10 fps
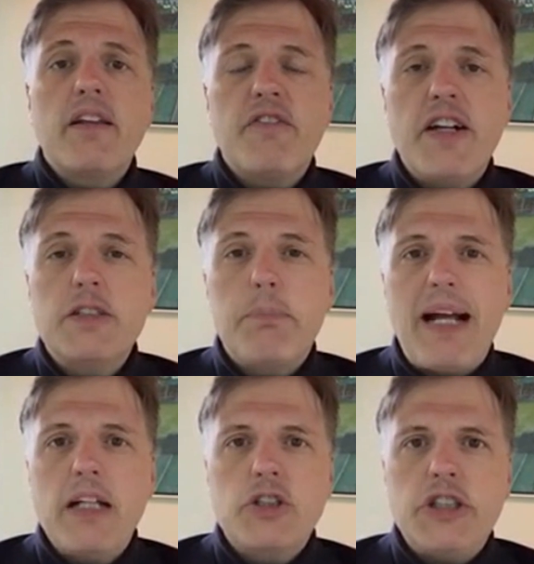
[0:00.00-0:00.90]
of the Fed's
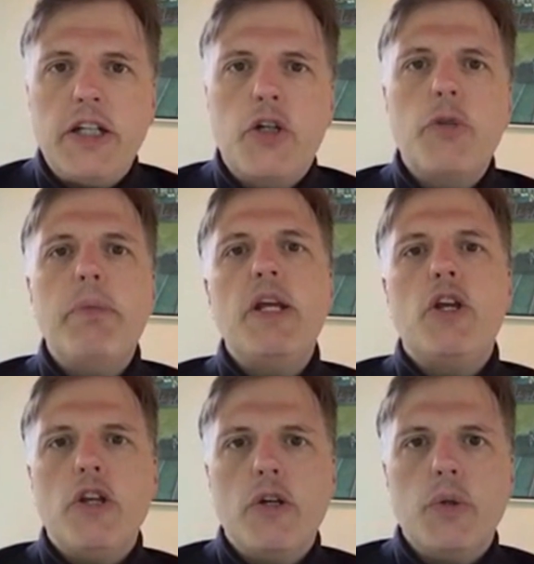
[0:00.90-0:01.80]
balance sheet could be
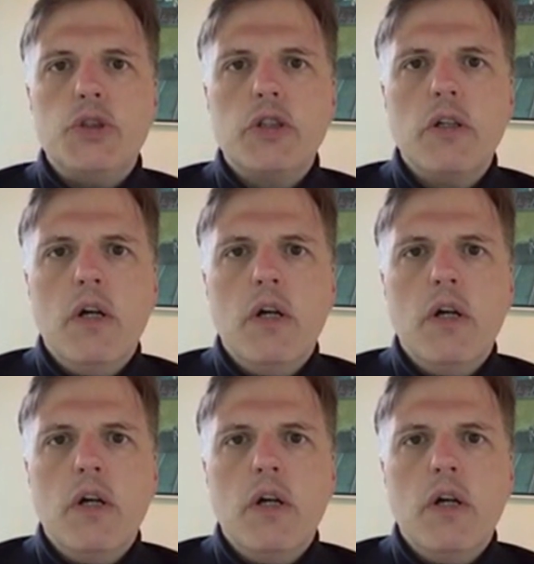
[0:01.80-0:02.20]
huge.